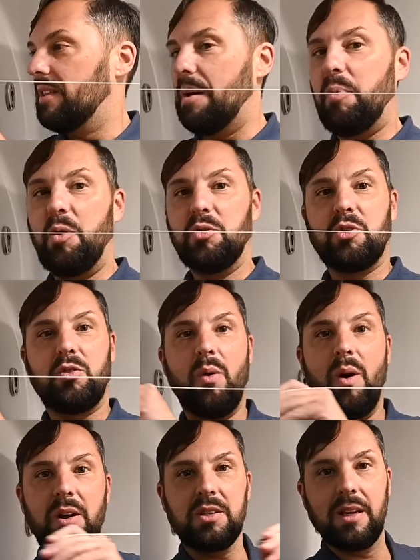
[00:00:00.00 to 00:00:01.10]
that pulls
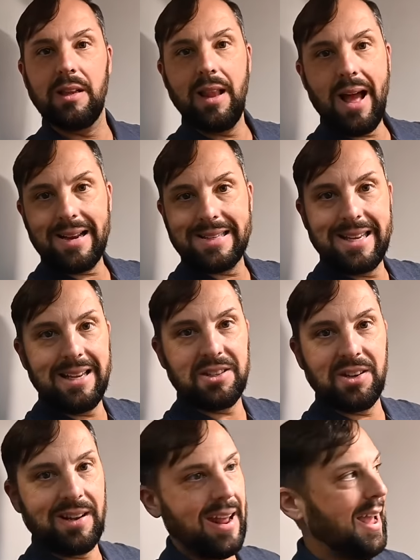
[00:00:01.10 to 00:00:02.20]
across and locks in
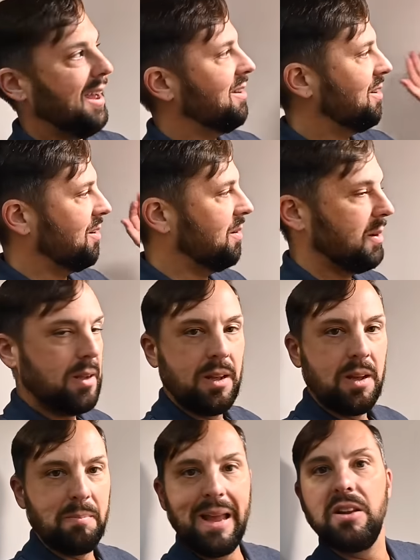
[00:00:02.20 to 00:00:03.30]
so you can hang your
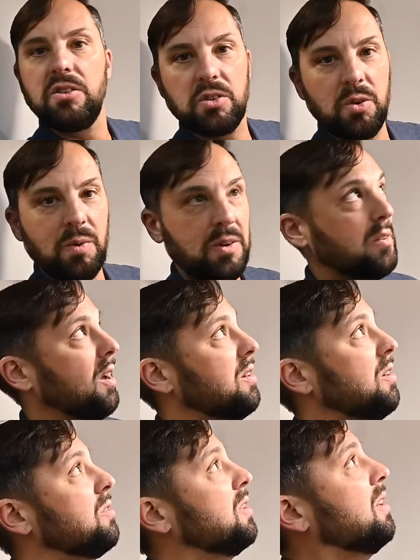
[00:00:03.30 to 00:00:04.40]
bathing suit when you're done
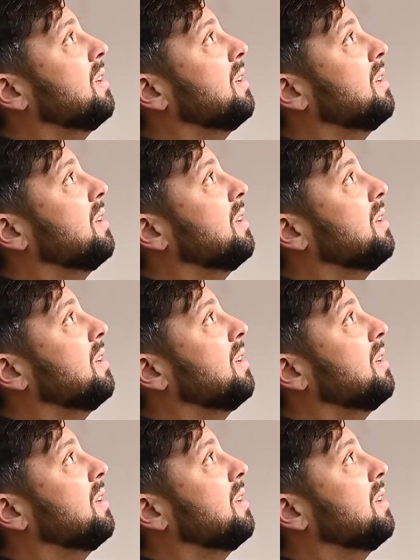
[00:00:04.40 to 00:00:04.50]
using